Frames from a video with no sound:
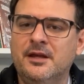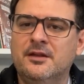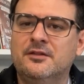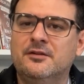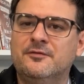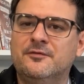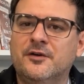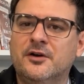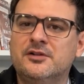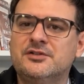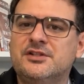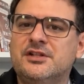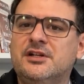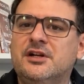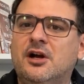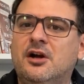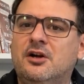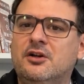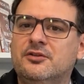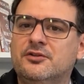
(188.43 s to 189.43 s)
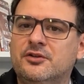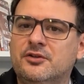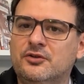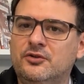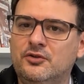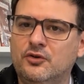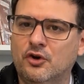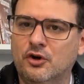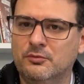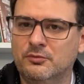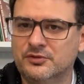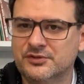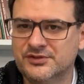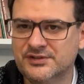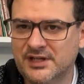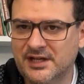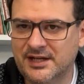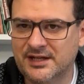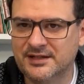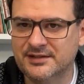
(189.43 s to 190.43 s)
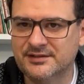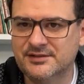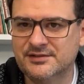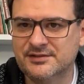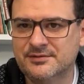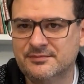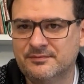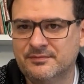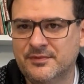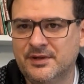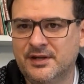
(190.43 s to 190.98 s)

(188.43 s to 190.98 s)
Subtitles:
The first he called normal science.